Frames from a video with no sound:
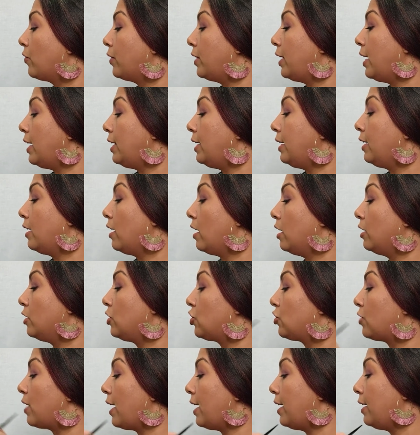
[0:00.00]
creating a
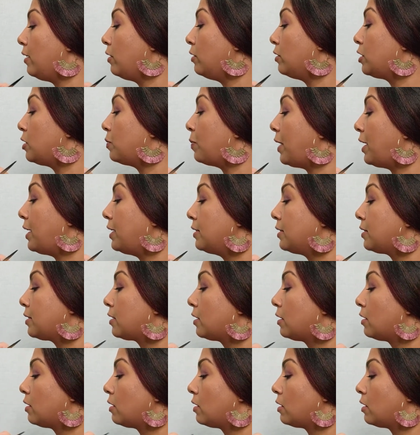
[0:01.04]
triangle space